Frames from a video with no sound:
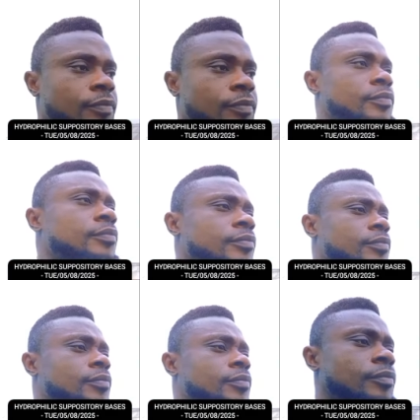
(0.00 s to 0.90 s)
and also
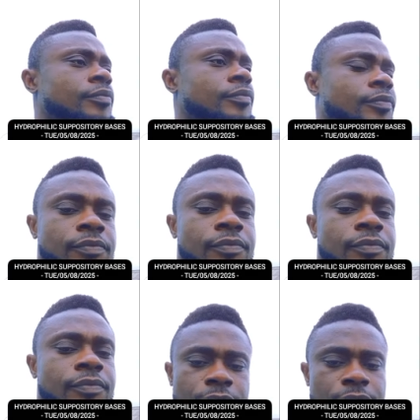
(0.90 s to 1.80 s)
because of this,
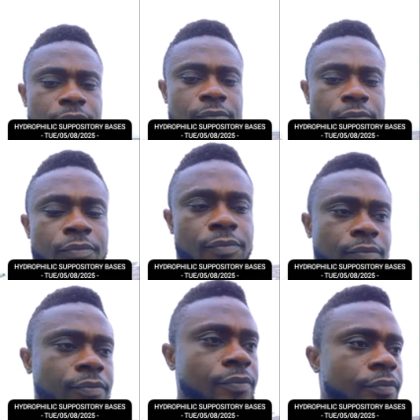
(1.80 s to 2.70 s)
their
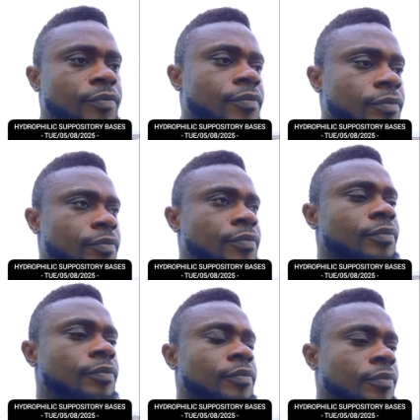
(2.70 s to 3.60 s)
hygroscopic nature,
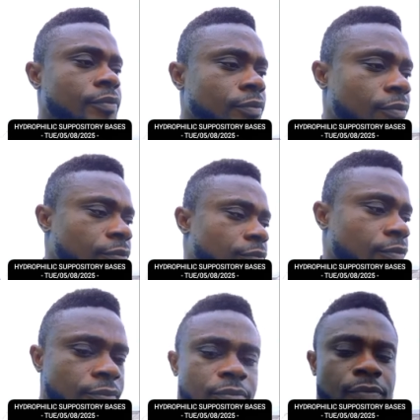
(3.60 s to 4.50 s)
they can lead to
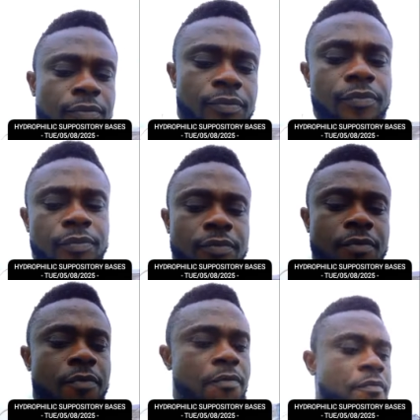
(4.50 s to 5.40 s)
what?
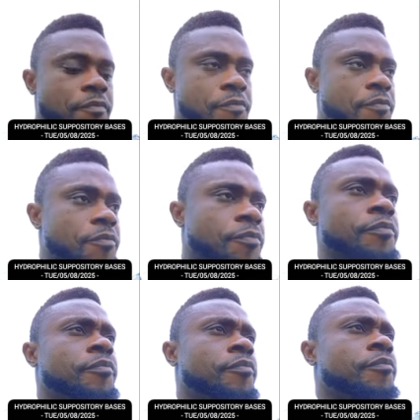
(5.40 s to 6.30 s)
Dehydration of the rectal
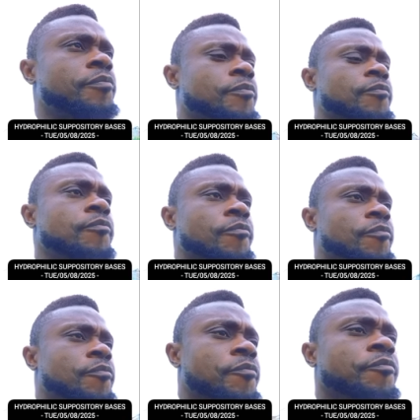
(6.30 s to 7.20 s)
mucosa.